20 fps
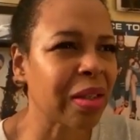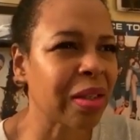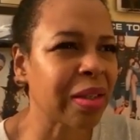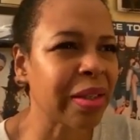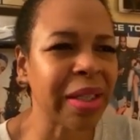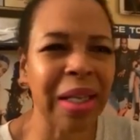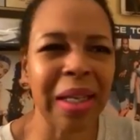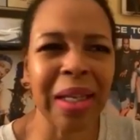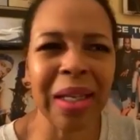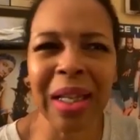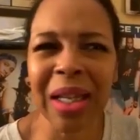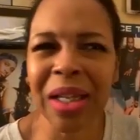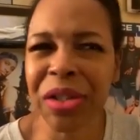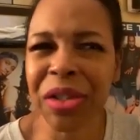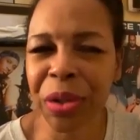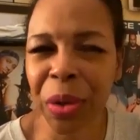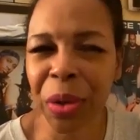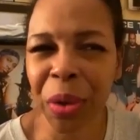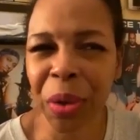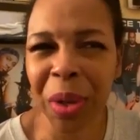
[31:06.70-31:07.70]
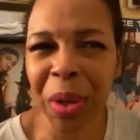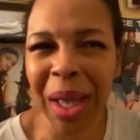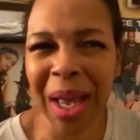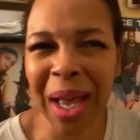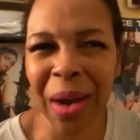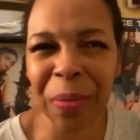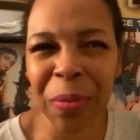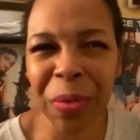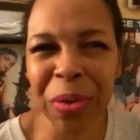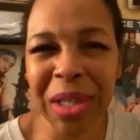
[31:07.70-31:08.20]
De La Soul
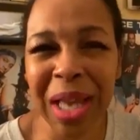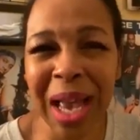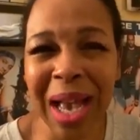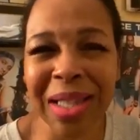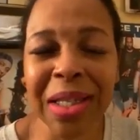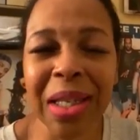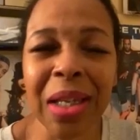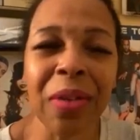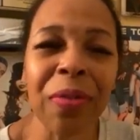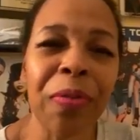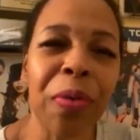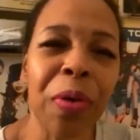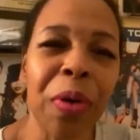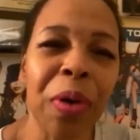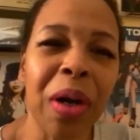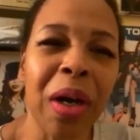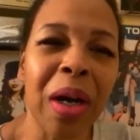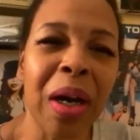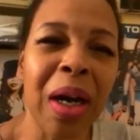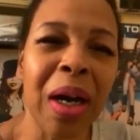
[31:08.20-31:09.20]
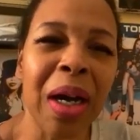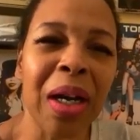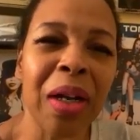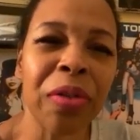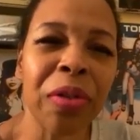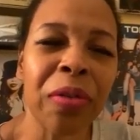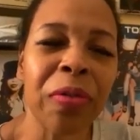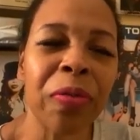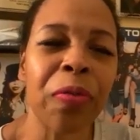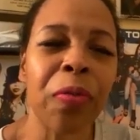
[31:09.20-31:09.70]
was asking for
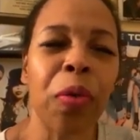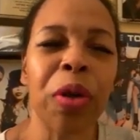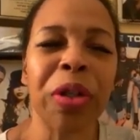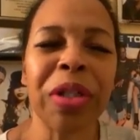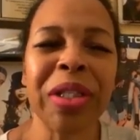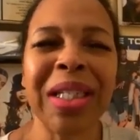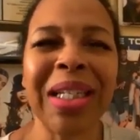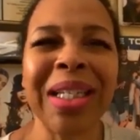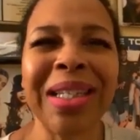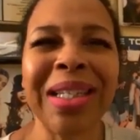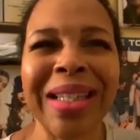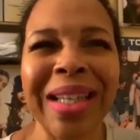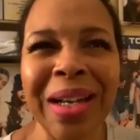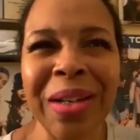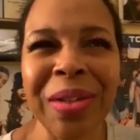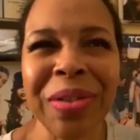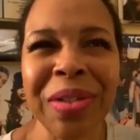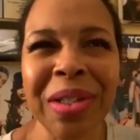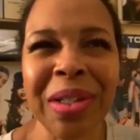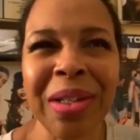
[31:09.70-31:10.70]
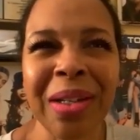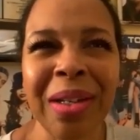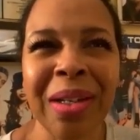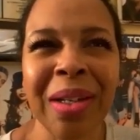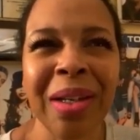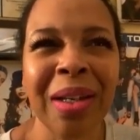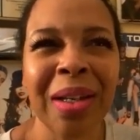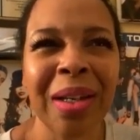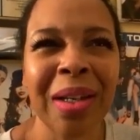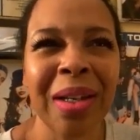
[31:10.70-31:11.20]
114,000,
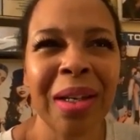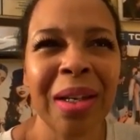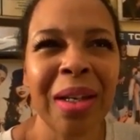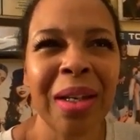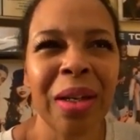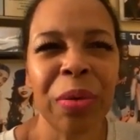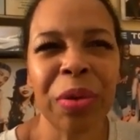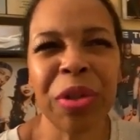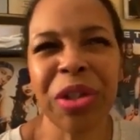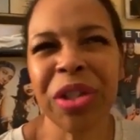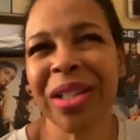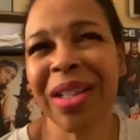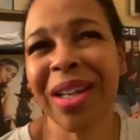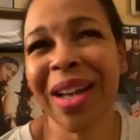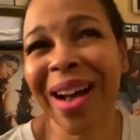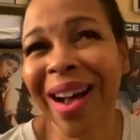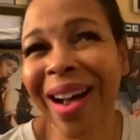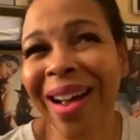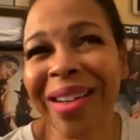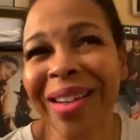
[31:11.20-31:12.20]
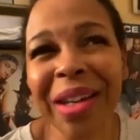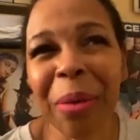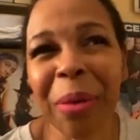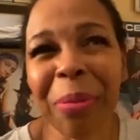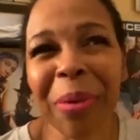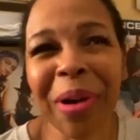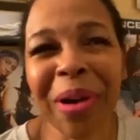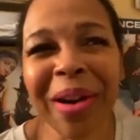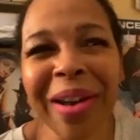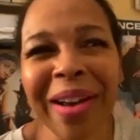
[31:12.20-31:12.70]
which is an odd
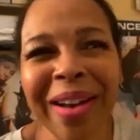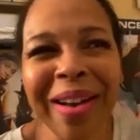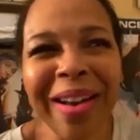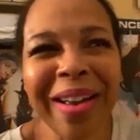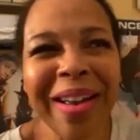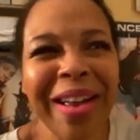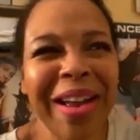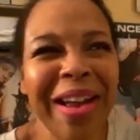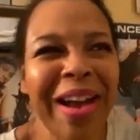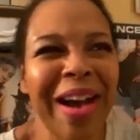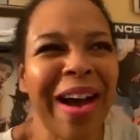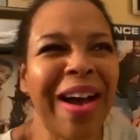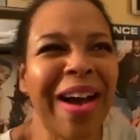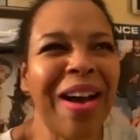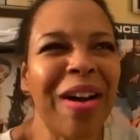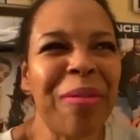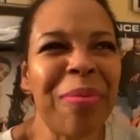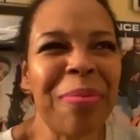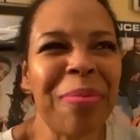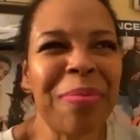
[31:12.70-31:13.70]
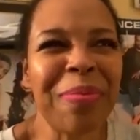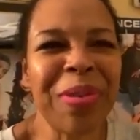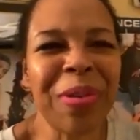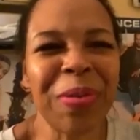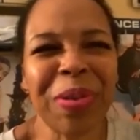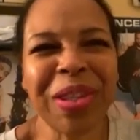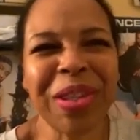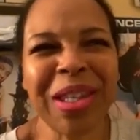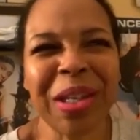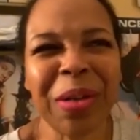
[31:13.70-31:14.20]
number. You
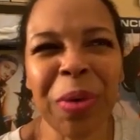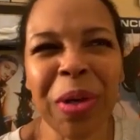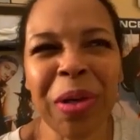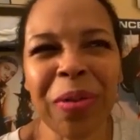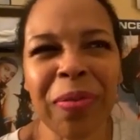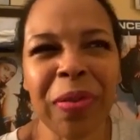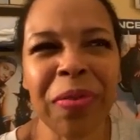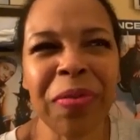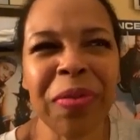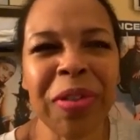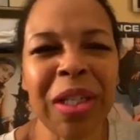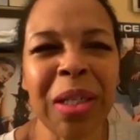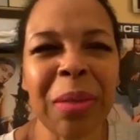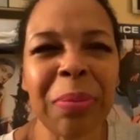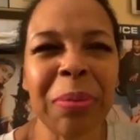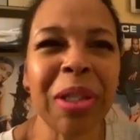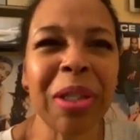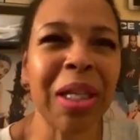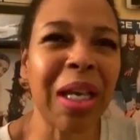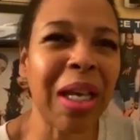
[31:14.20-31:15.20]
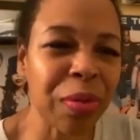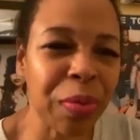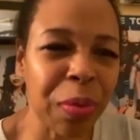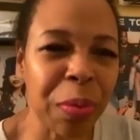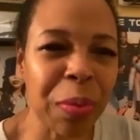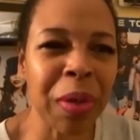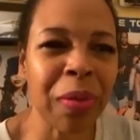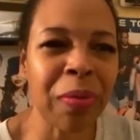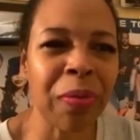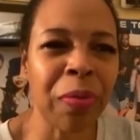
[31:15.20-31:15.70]
would think 115, but they asked for
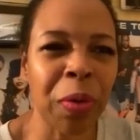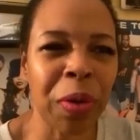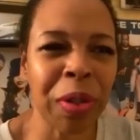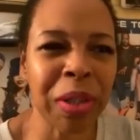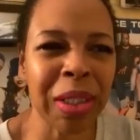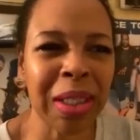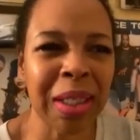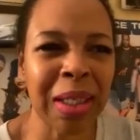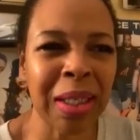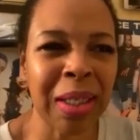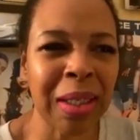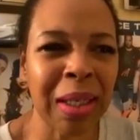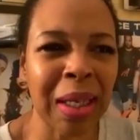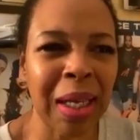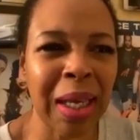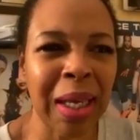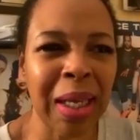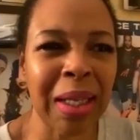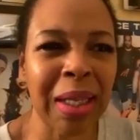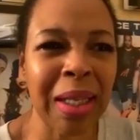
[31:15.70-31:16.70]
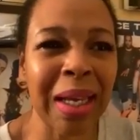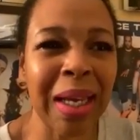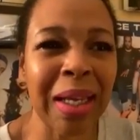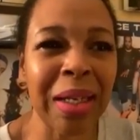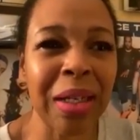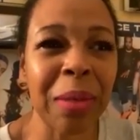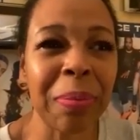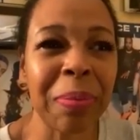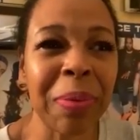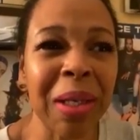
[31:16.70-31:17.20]
114, and they
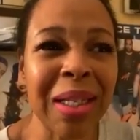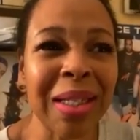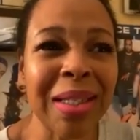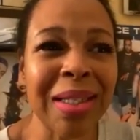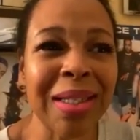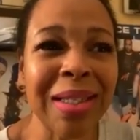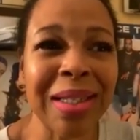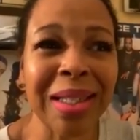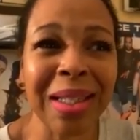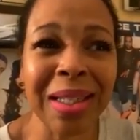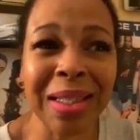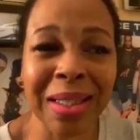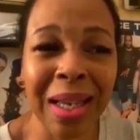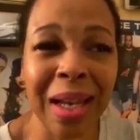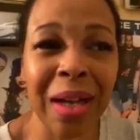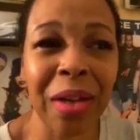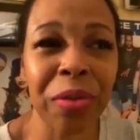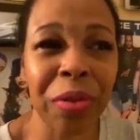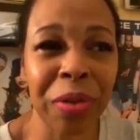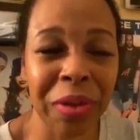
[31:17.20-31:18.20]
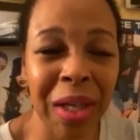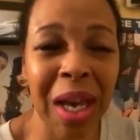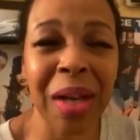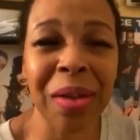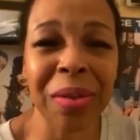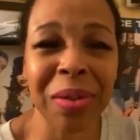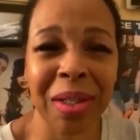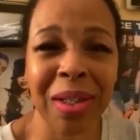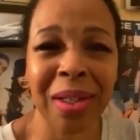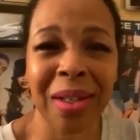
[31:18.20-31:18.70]
ended up getting
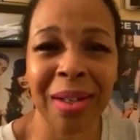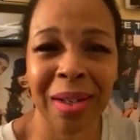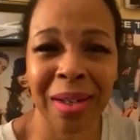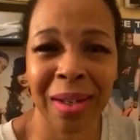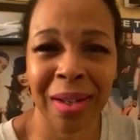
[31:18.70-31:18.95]
600,000.